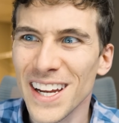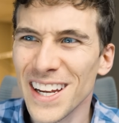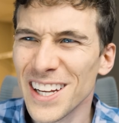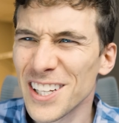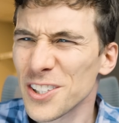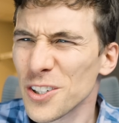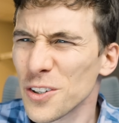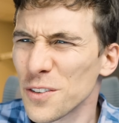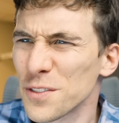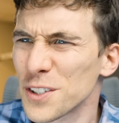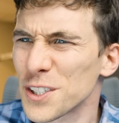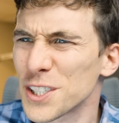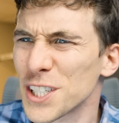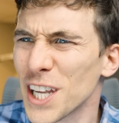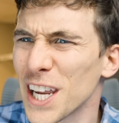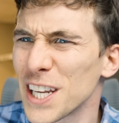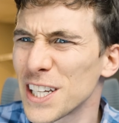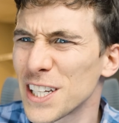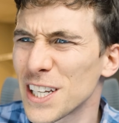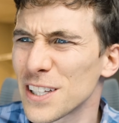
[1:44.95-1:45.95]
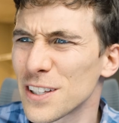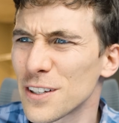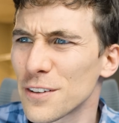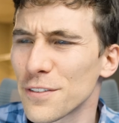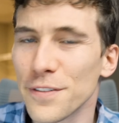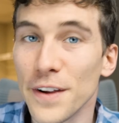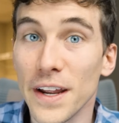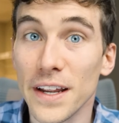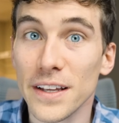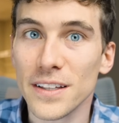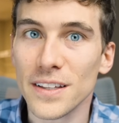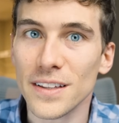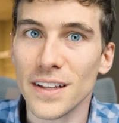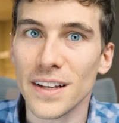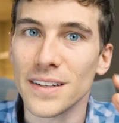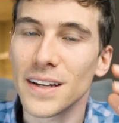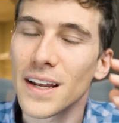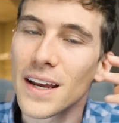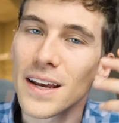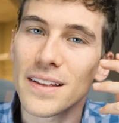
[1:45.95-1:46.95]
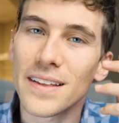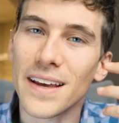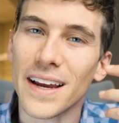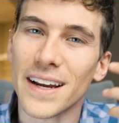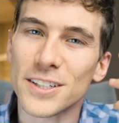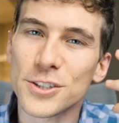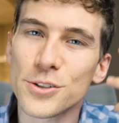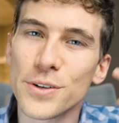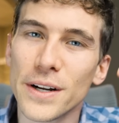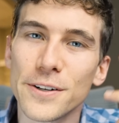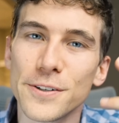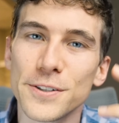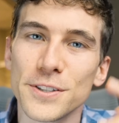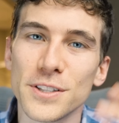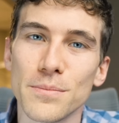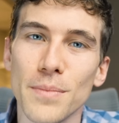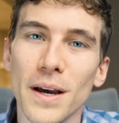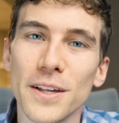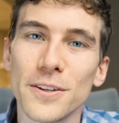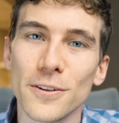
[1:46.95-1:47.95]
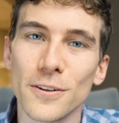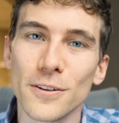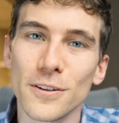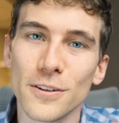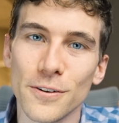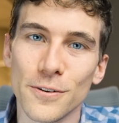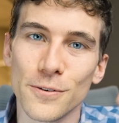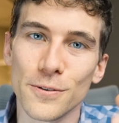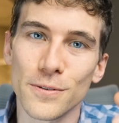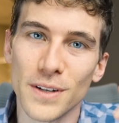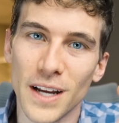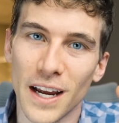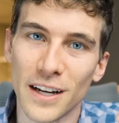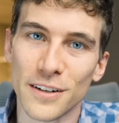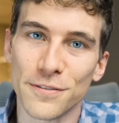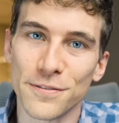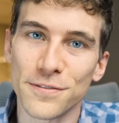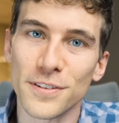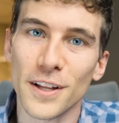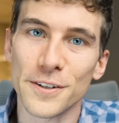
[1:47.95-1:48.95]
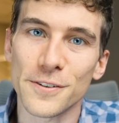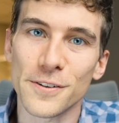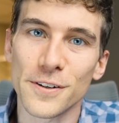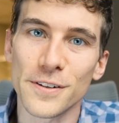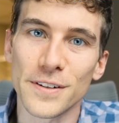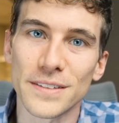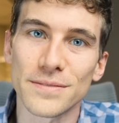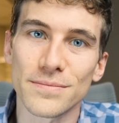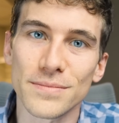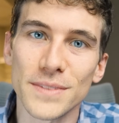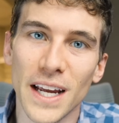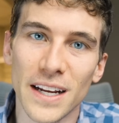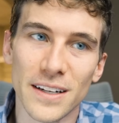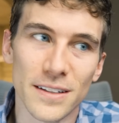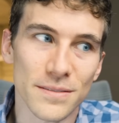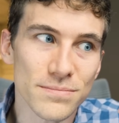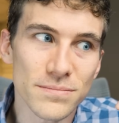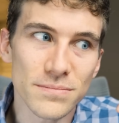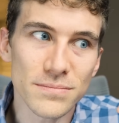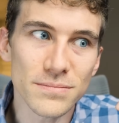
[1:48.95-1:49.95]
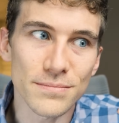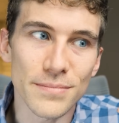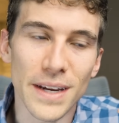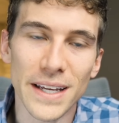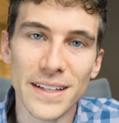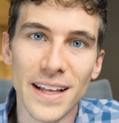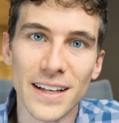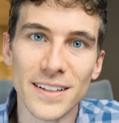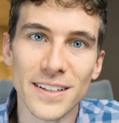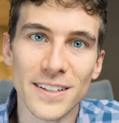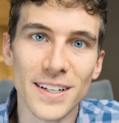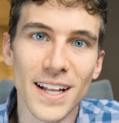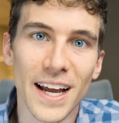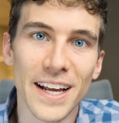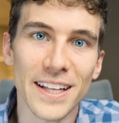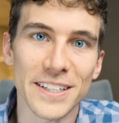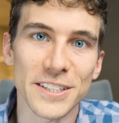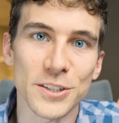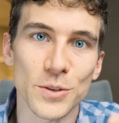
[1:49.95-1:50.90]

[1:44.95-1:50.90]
and so if they're tightening their face, then that triggers the muscles to kind of flutter and kind of make that little eyelid